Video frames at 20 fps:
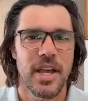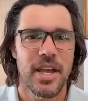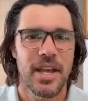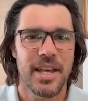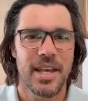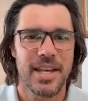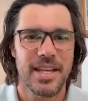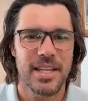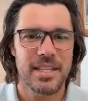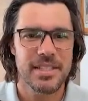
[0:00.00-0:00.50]

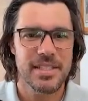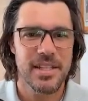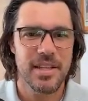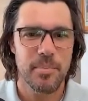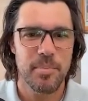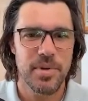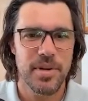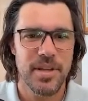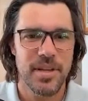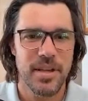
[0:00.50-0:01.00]
it gets
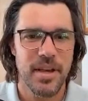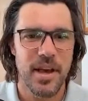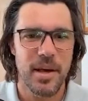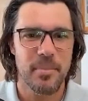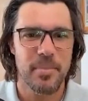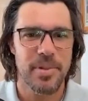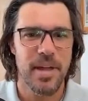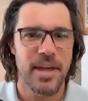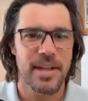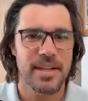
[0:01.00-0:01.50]
pretty
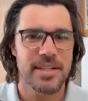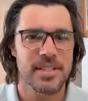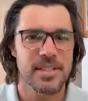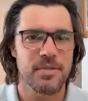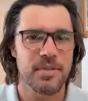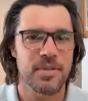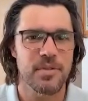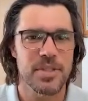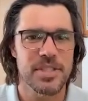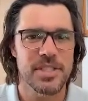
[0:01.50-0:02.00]
complex
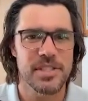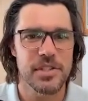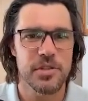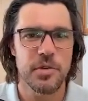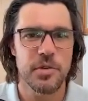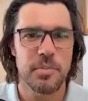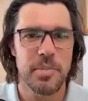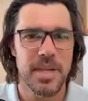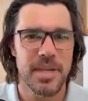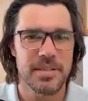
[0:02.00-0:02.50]
when we
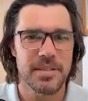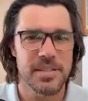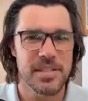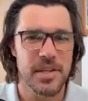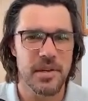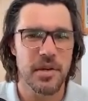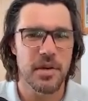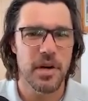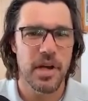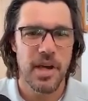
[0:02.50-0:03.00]
zoom in.
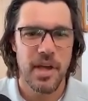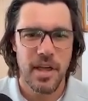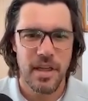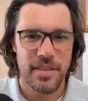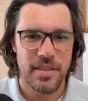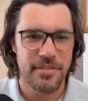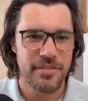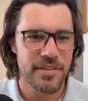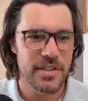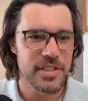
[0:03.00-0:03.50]
So
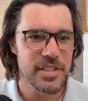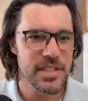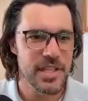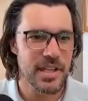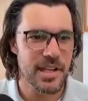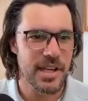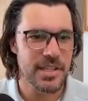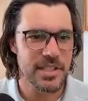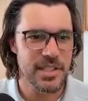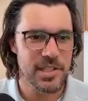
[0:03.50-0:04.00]
the first
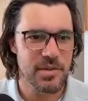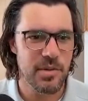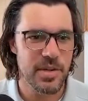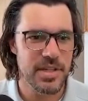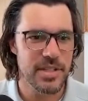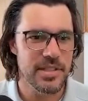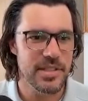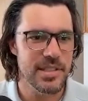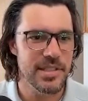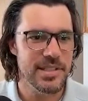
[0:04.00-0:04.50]
thing I just want
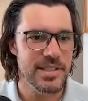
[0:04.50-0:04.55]
to do